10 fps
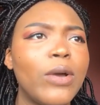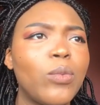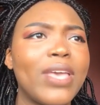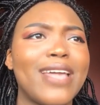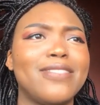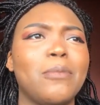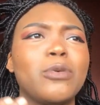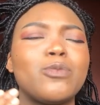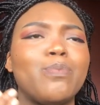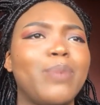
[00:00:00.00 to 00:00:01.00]
We had the
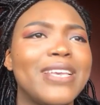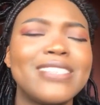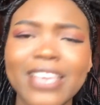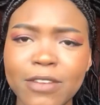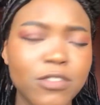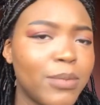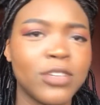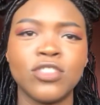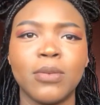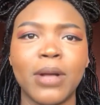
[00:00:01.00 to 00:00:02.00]
most basic
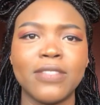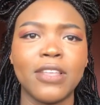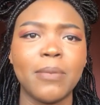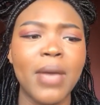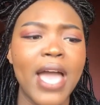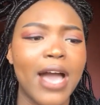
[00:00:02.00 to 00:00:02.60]
information about them.